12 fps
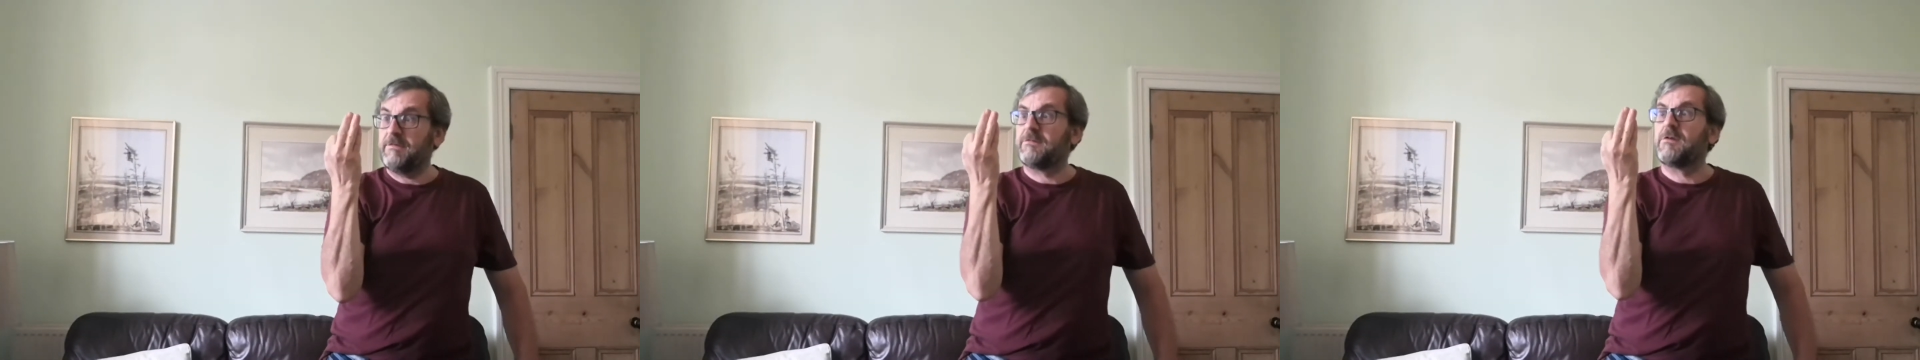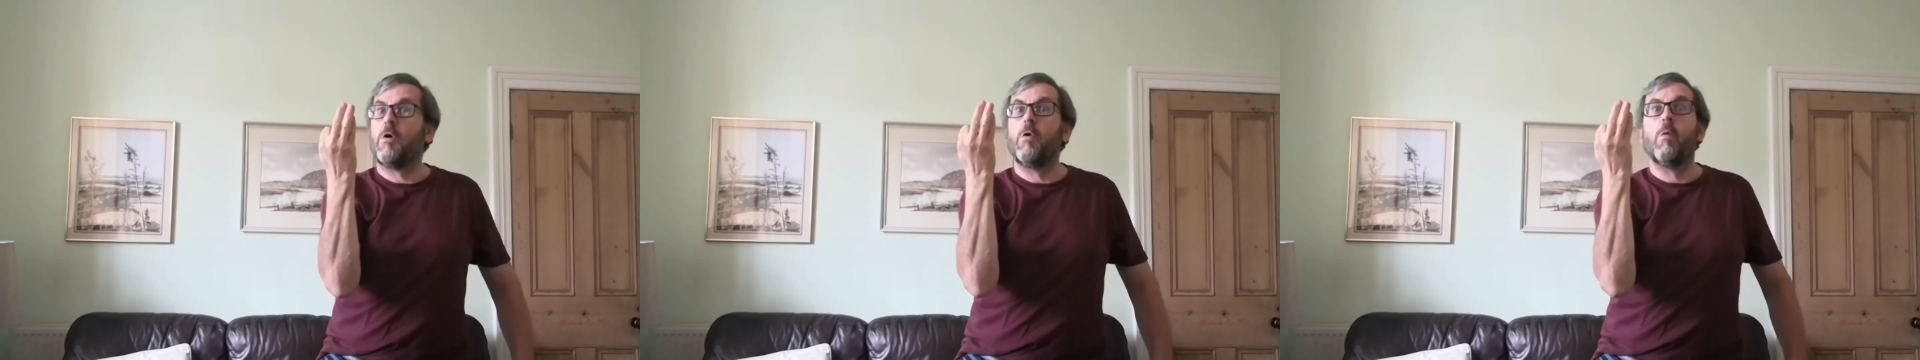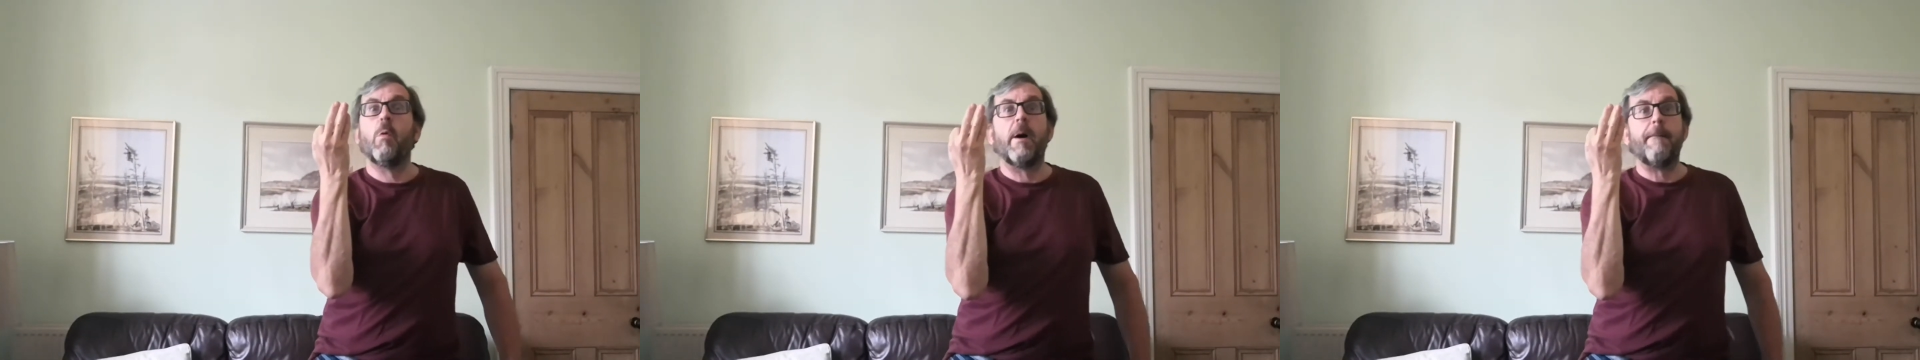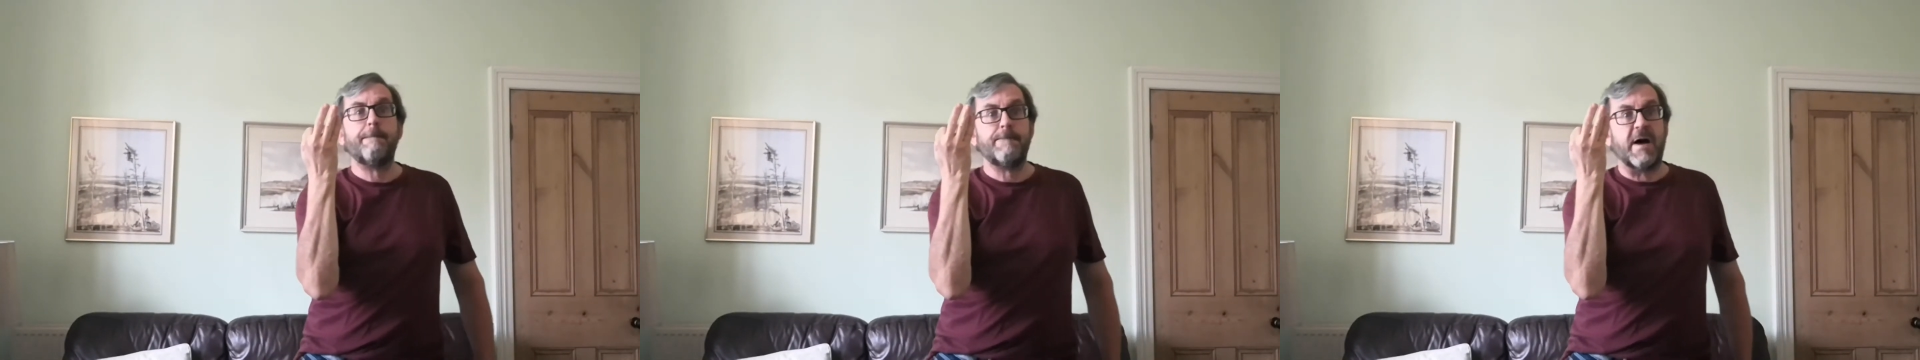so
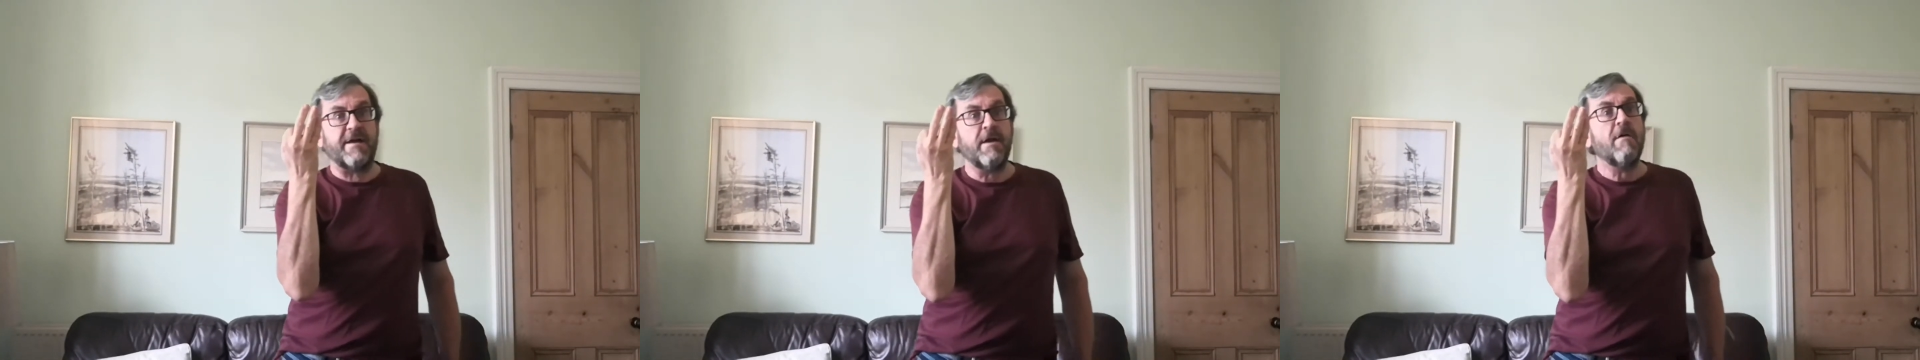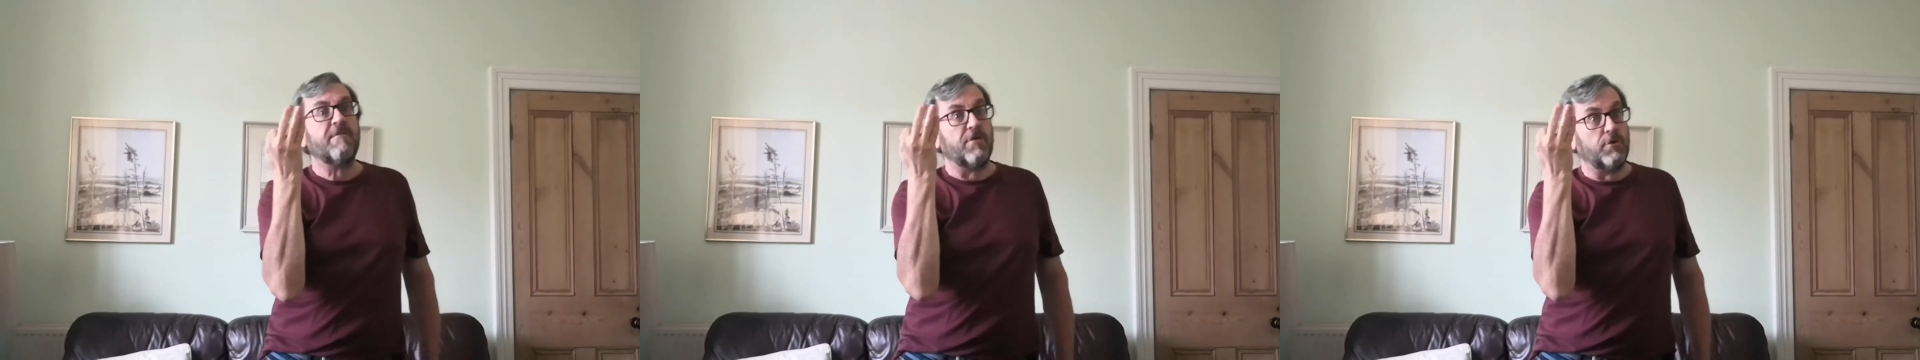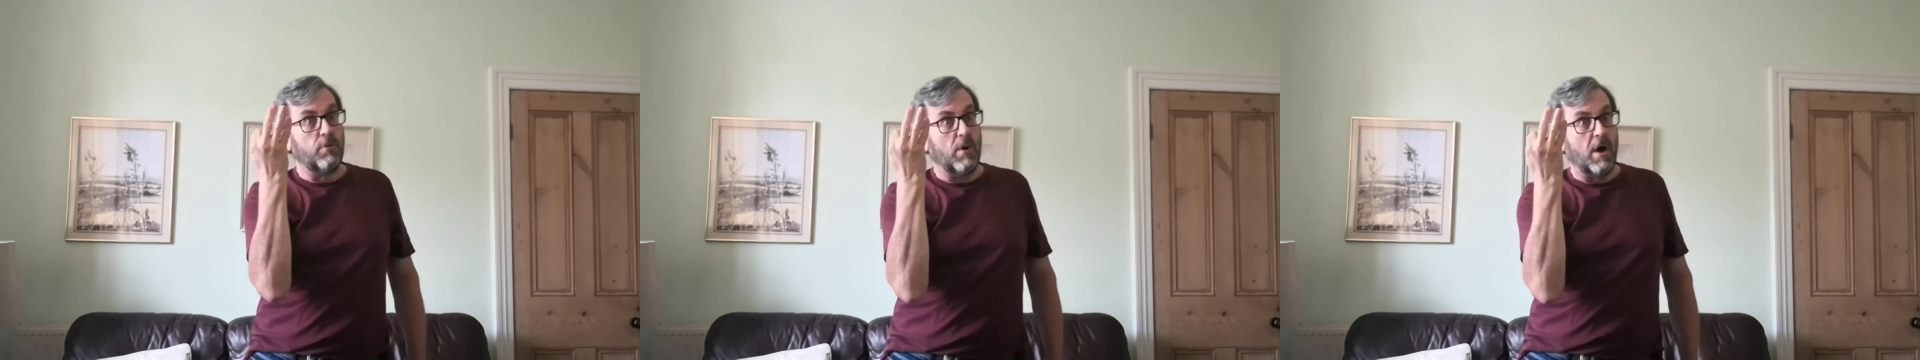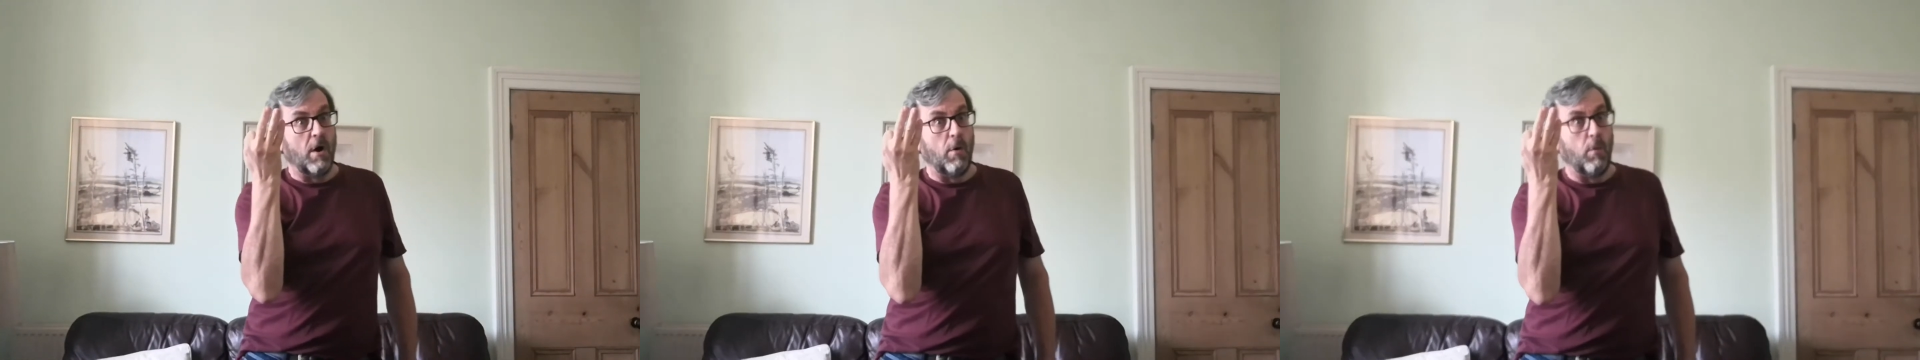one man flew
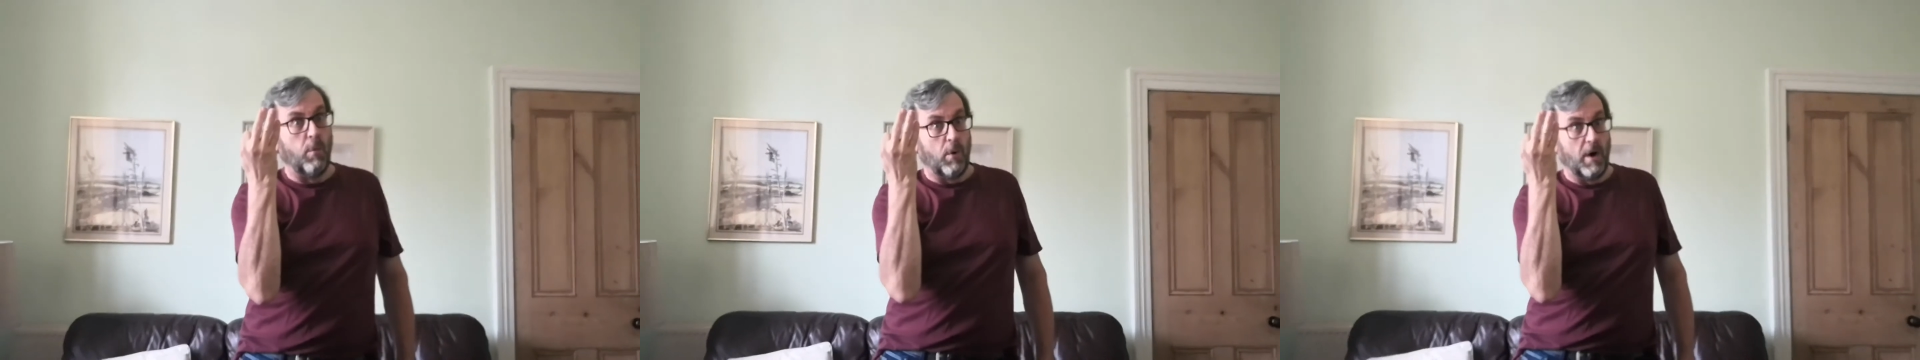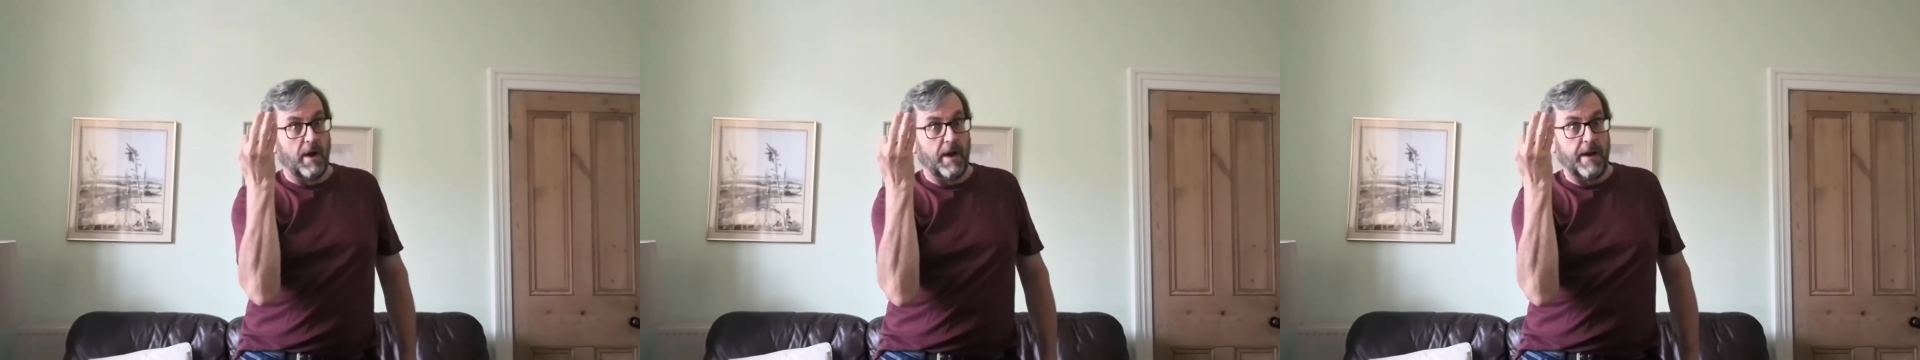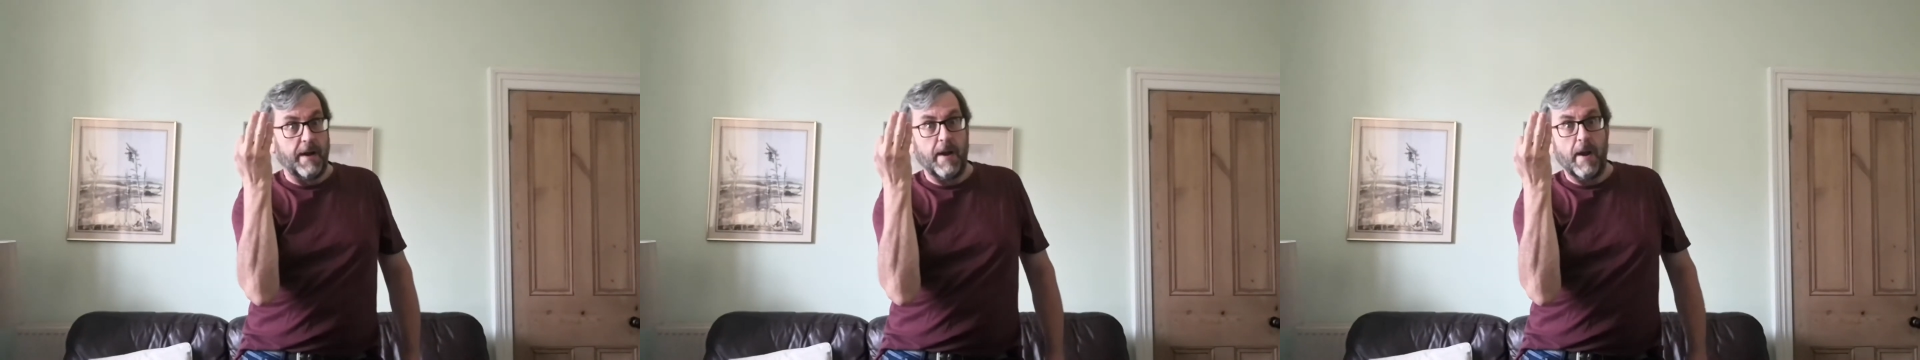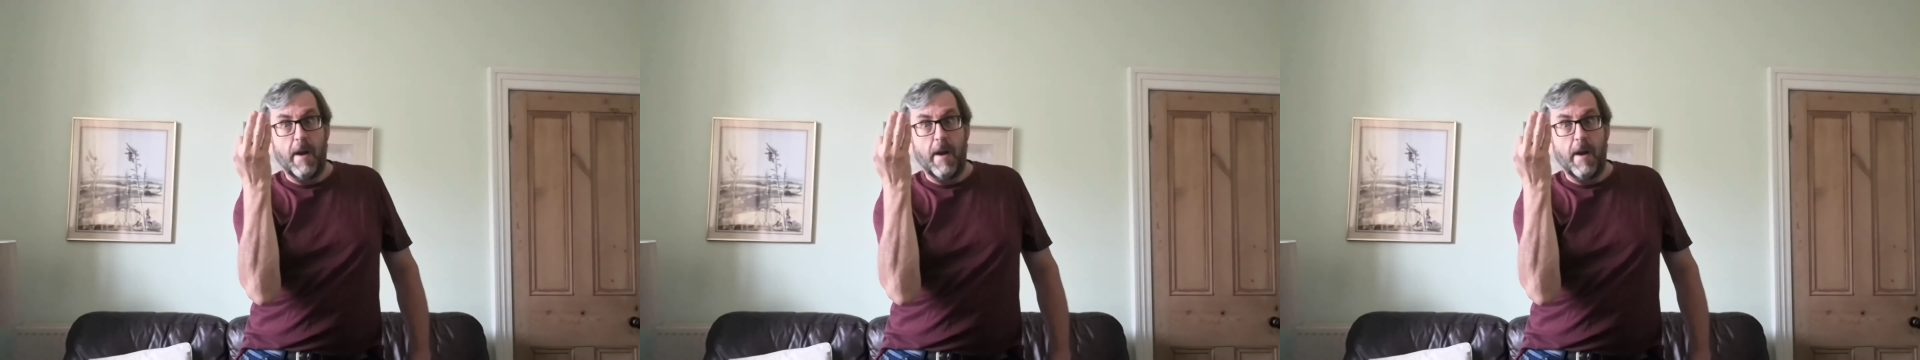away.